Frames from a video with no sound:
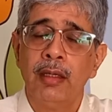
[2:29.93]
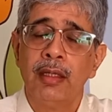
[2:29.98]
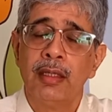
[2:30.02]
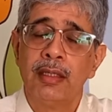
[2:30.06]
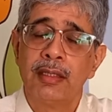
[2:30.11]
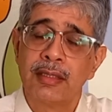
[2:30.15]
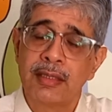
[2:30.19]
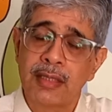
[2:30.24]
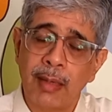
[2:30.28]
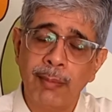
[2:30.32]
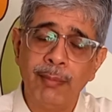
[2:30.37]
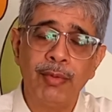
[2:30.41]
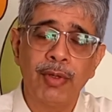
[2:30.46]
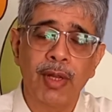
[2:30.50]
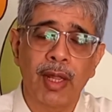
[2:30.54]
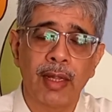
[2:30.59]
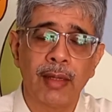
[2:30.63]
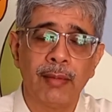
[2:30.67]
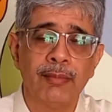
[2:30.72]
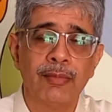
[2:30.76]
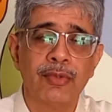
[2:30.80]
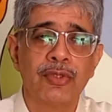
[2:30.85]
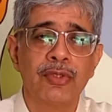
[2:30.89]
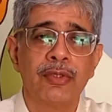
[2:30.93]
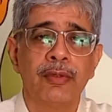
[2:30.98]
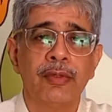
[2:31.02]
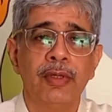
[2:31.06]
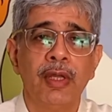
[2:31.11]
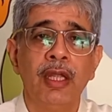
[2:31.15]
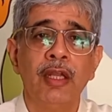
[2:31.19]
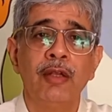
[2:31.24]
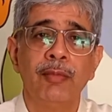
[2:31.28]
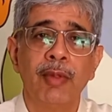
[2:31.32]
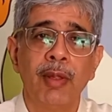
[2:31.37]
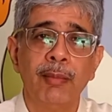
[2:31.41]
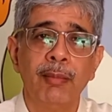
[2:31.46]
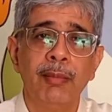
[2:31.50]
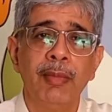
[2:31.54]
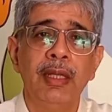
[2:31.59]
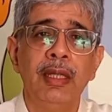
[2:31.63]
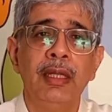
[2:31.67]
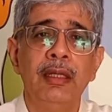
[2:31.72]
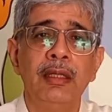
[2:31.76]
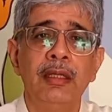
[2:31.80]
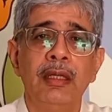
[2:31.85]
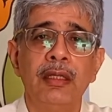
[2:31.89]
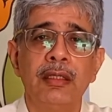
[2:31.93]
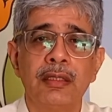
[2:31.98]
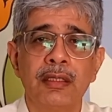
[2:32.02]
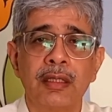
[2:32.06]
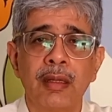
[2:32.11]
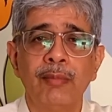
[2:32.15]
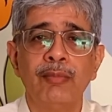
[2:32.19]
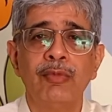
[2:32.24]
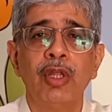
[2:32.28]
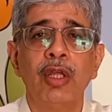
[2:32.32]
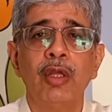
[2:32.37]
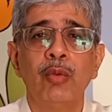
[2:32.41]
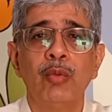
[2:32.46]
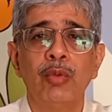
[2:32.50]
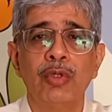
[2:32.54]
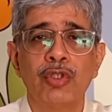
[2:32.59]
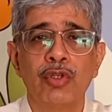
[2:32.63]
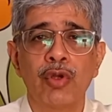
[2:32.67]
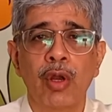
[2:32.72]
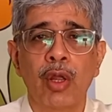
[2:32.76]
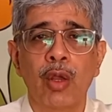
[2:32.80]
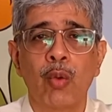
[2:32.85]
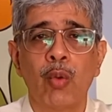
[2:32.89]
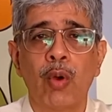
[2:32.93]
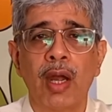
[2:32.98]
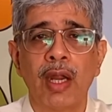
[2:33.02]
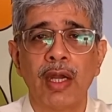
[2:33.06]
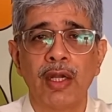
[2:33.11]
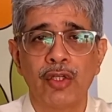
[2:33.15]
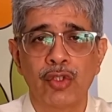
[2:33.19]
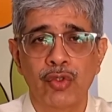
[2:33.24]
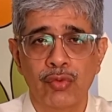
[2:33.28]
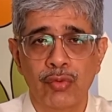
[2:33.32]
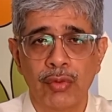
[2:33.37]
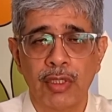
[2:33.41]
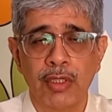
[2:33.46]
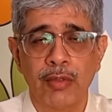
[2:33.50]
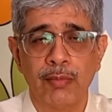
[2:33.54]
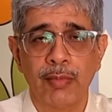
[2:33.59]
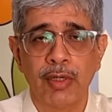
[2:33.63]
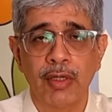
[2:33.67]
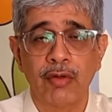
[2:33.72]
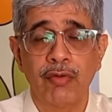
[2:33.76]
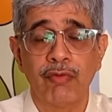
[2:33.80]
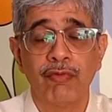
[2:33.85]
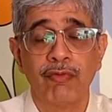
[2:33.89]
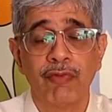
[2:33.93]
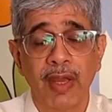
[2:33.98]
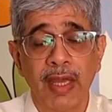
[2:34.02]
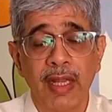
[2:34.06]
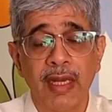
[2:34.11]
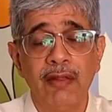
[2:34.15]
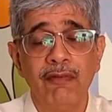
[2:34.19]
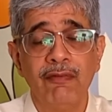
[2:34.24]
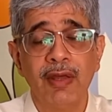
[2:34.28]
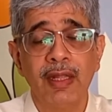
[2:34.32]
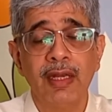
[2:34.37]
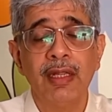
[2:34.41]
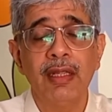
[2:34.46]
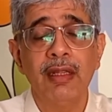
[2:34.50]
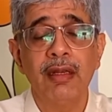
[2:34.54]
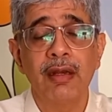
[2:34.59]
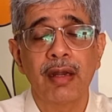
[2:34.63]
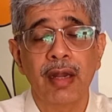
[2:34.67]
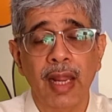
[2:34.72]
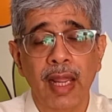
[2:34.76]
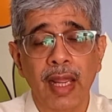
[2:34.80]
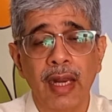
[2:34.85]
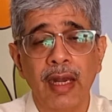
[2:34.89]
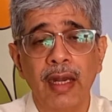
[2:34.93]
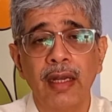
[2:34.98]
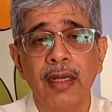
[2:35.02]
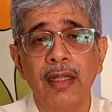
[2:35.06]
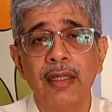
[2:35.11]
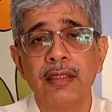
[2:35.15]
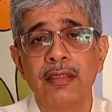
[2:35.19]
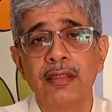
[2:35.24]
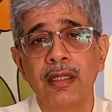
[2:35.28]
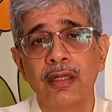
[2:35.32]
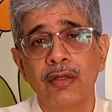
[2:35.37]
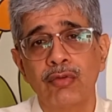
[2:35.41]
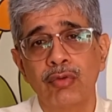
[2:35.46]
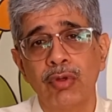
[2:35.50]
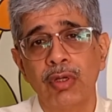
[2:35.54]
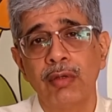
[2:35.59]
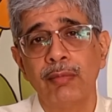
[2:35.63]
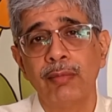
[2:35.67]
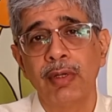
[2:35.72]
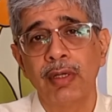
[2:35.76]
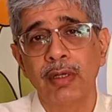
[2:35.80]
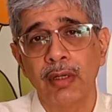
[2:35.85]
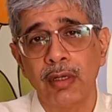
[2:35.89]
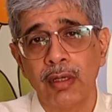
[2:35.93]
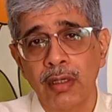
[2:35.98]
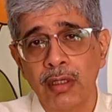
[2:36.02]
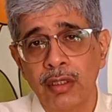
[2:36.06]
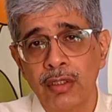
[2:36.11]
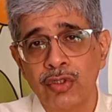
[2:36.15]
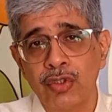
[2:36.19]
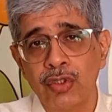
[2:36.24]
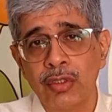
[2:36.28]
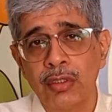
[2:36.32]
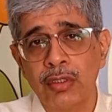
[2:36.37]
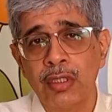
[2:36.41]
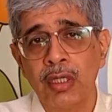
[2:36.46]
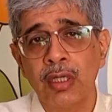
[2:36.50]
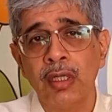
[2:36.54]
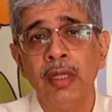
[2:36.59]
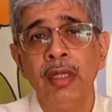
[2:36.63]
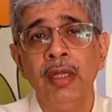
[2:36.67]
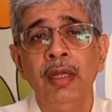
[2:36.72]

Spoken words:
Sometimes it may mean something which requires treatment. Very, very rarely is the treatment urgent.